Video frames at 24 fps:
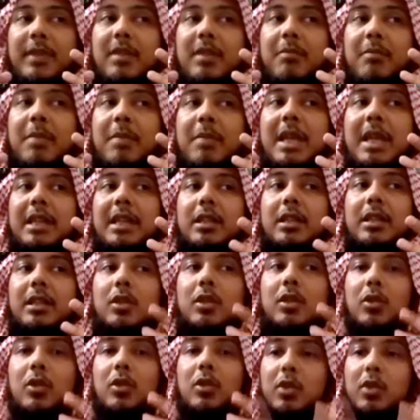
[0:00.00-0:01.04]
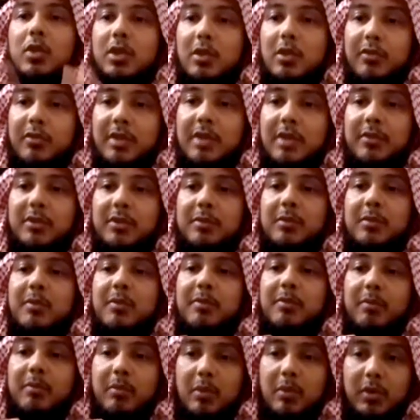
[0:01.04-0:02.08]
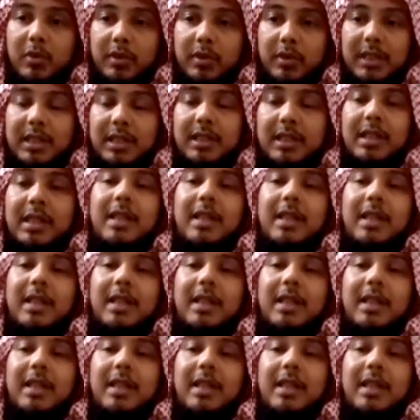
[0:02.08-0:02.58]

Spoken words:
make yourself comfortable more than anything,